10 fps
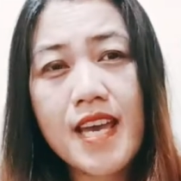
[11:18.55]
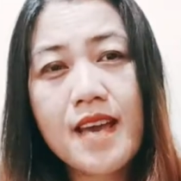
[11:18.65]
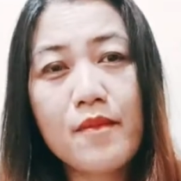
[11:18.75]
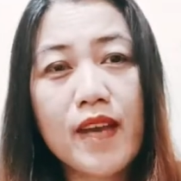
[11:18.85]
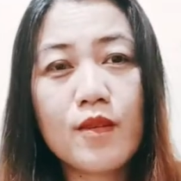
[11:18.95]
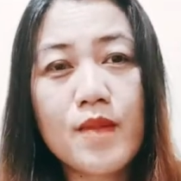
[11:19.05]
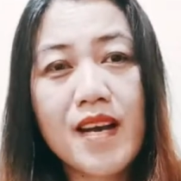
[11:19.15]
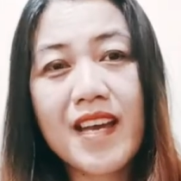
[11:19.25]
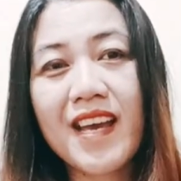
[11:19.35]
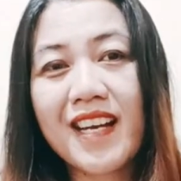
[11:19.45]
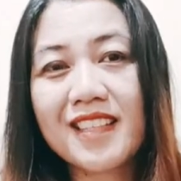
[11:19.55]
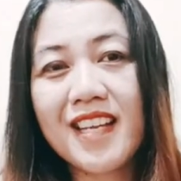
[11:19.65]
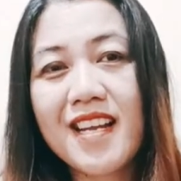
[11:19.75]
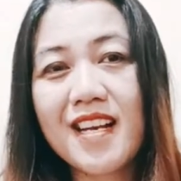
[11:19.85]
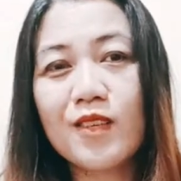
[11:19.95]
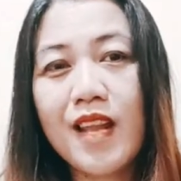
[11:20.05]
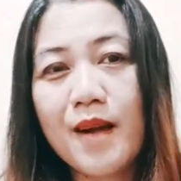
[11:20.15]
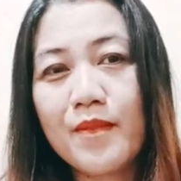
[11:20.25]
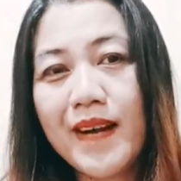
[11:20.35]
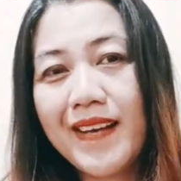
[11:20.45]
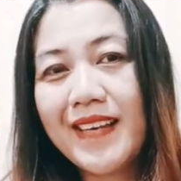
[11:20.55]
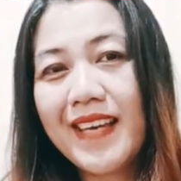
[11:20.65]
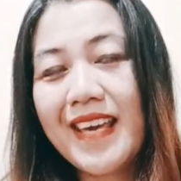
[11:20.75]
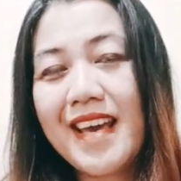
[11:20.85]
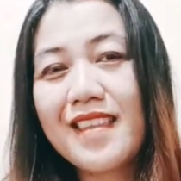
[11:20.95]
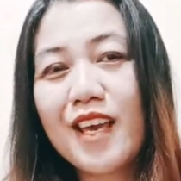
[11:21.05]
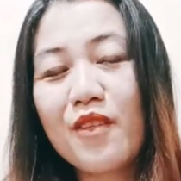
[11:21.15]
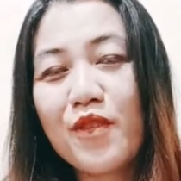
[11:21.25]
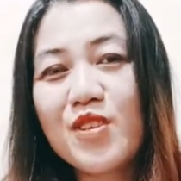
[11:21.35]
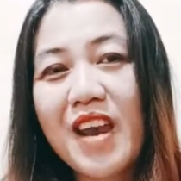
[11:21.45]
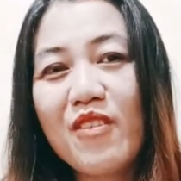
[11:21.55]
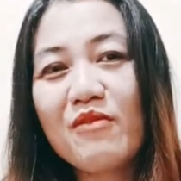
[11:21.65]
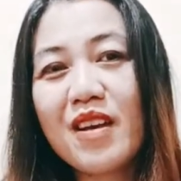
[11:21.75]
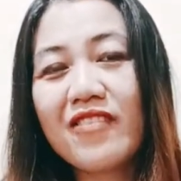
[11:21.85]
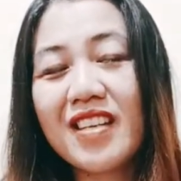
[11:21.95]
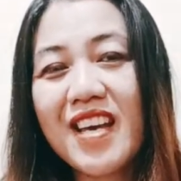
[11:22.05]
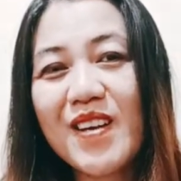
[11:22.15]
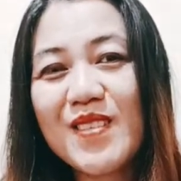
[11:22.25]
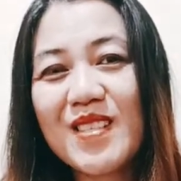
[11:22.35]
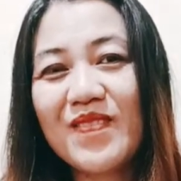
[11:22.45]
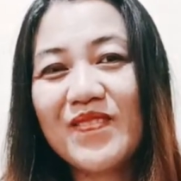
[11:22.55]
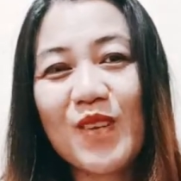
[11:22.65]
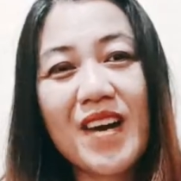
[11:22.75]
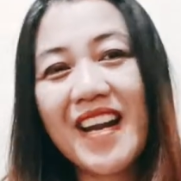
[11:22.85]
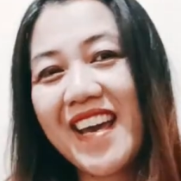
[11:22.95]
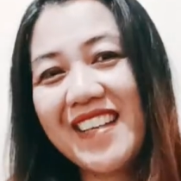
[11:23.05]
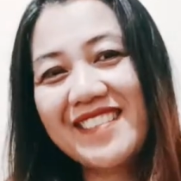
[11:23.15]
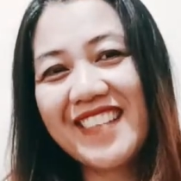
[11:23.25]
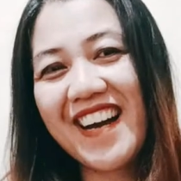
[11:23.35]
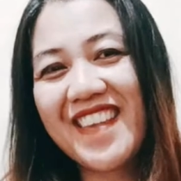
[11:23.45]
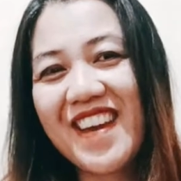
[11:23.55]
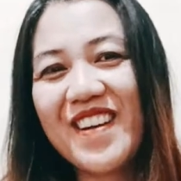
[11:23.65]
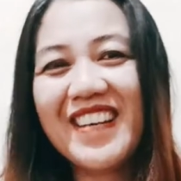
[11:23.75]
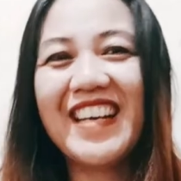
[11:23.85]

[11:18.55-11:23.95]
My kumare Katrina Gulapa. Yeah, thank you for sharing my videos. Kumare, hi there.